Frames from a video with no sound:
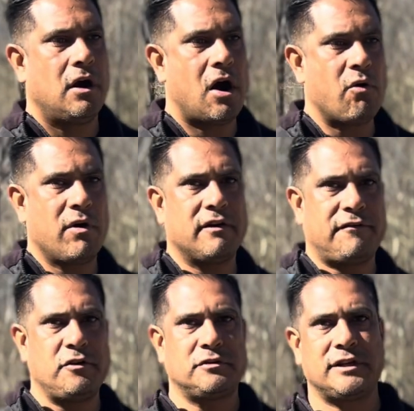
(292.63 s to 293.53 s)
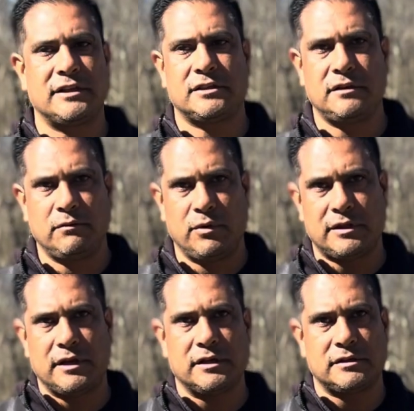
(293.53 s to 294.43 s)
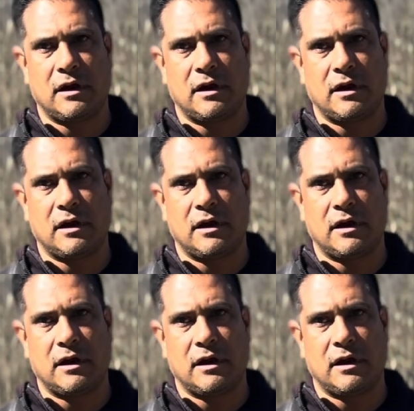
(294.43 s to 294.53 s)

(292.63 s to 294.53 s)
I'll run a few sets with this.